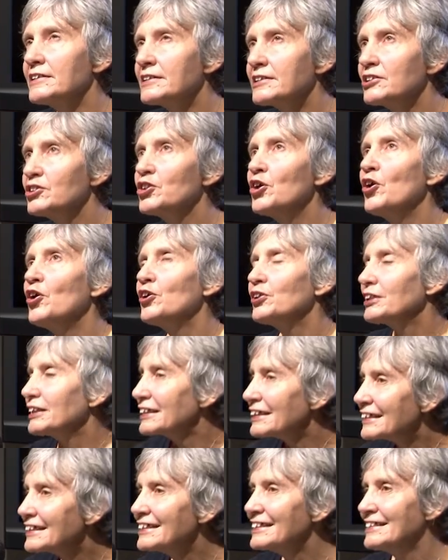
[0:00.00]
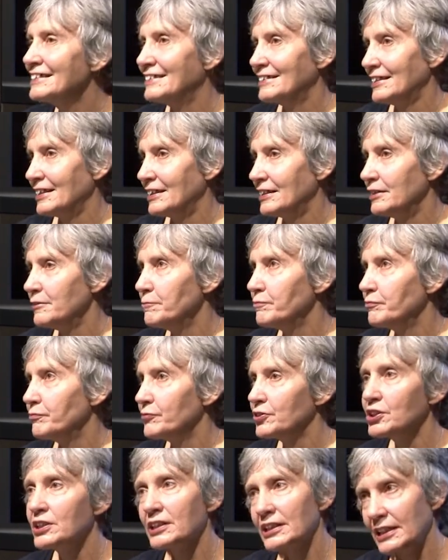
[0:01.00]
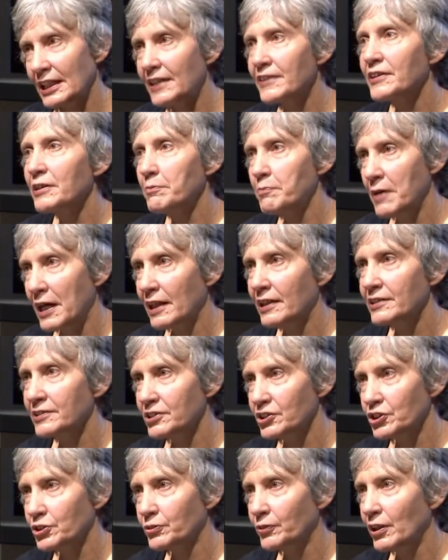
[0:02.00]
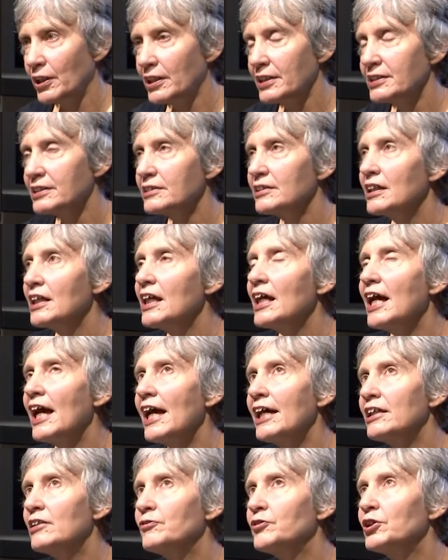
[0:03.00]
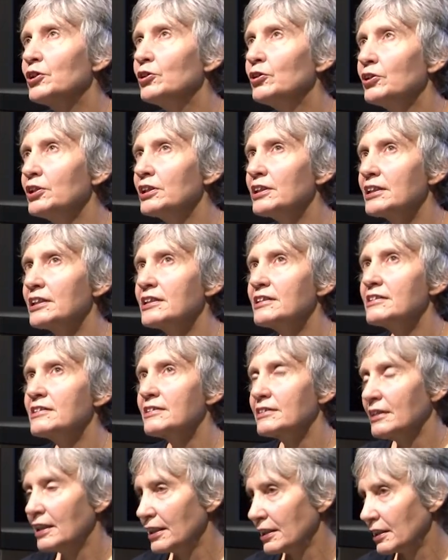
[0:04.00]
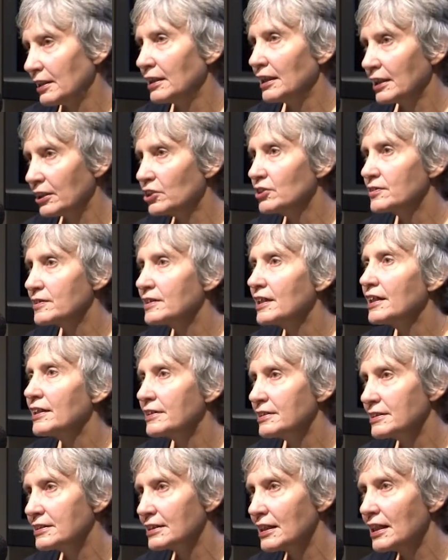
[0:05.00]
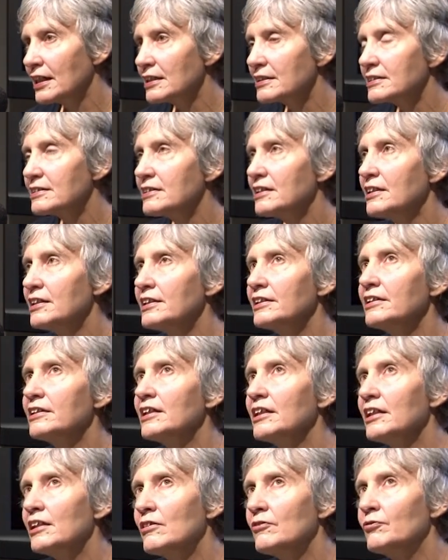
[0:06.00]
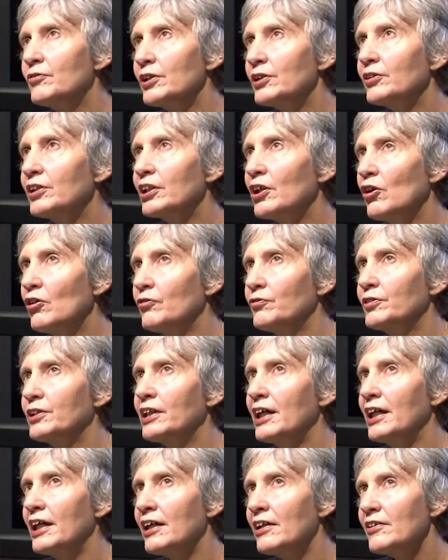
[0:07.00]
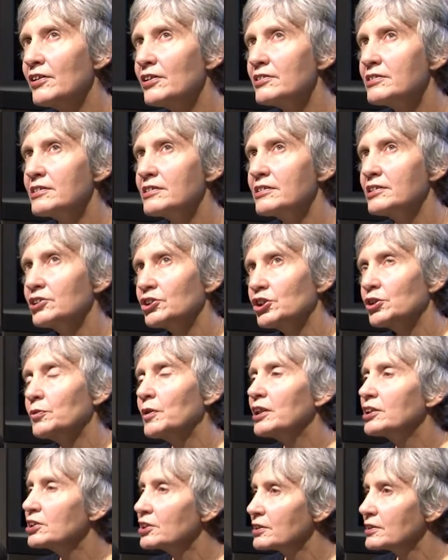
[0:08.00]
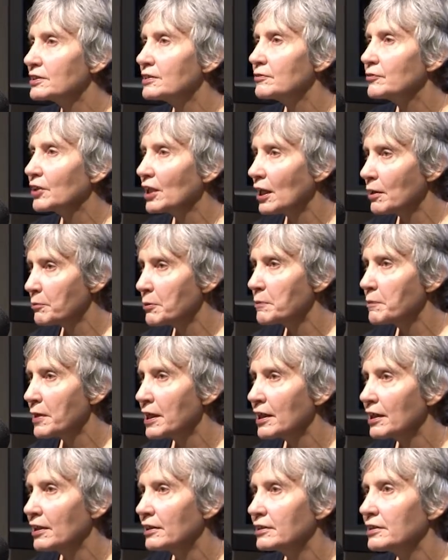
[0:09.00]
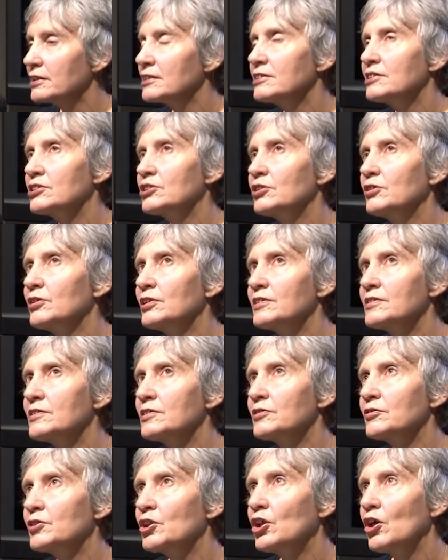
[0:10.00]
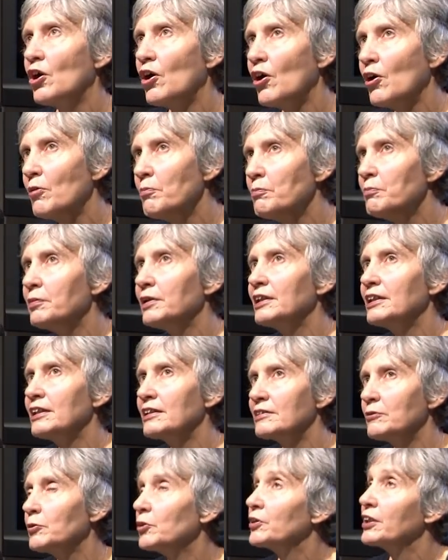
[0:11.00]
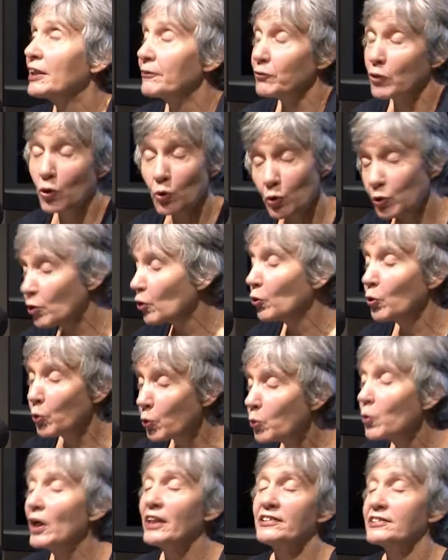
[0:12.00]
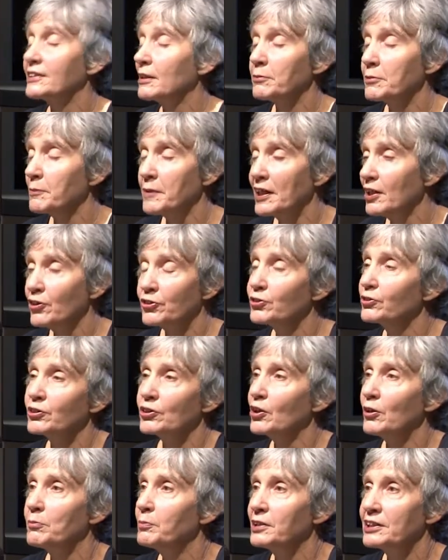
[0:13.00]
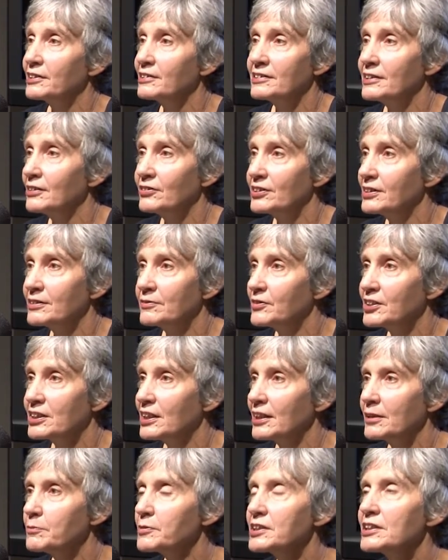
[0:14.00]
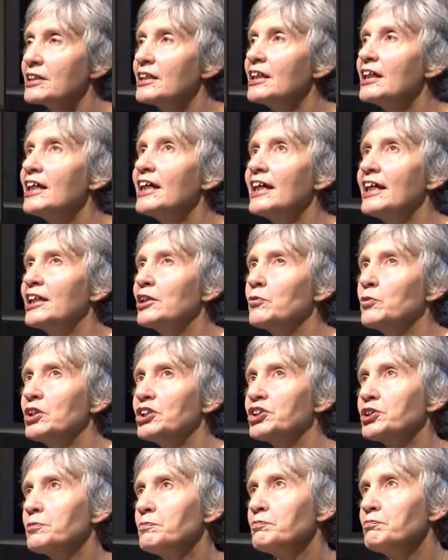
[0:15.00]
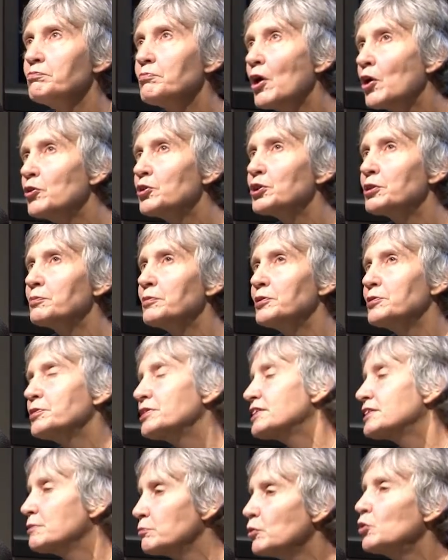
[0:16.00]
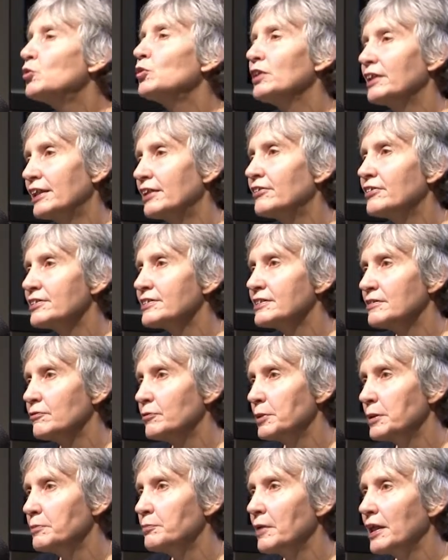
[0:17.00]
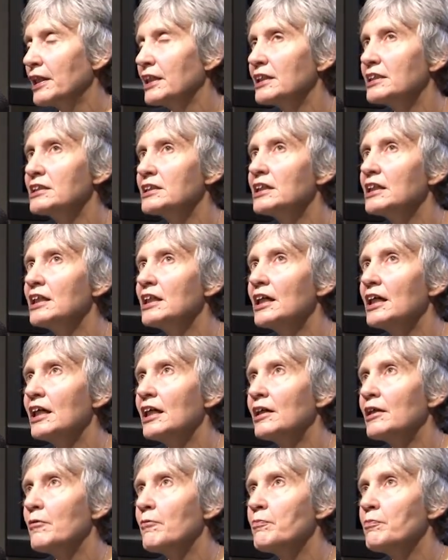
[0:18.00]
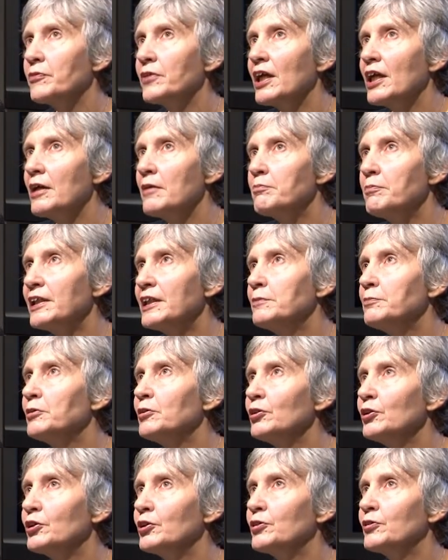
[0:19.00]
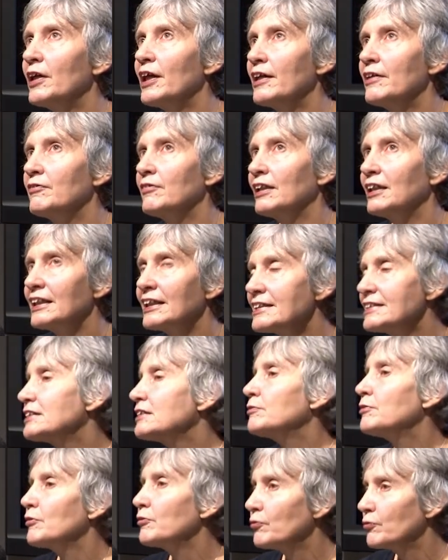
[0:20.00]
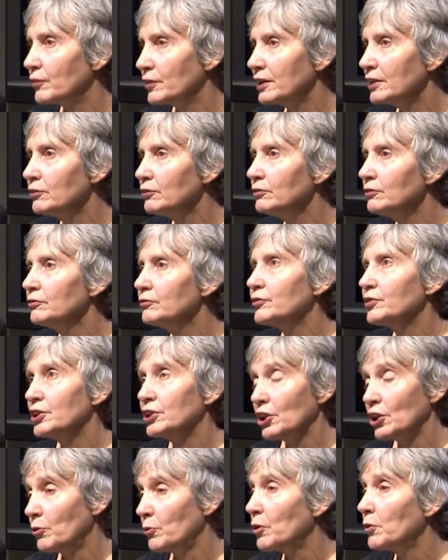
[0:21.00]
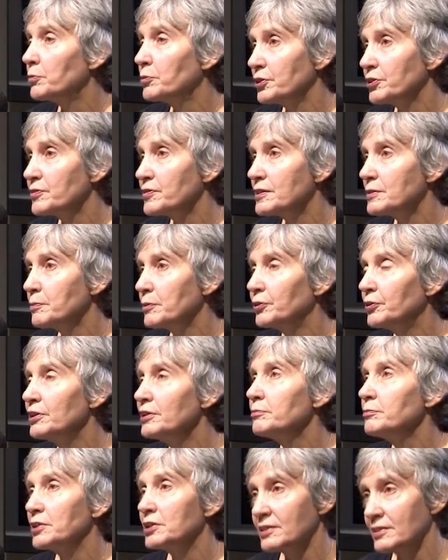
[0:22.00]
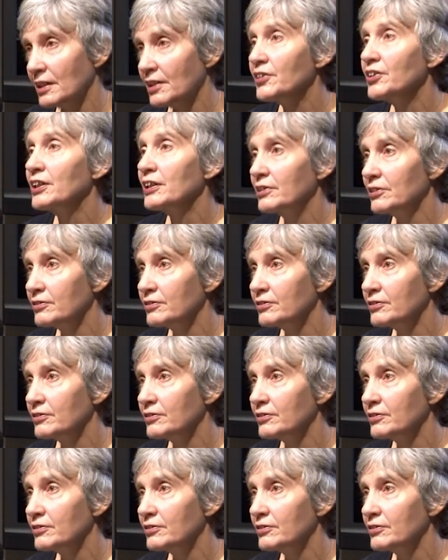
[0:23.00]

not easy to get the balance right. And if you look at these, like you say, the dark side, very often how those situations have come about is through a sort of complex, they've always come about through a complex series of steps in which multiple small errors have been made. People who have less of a feel for the cooperative spirit, because I think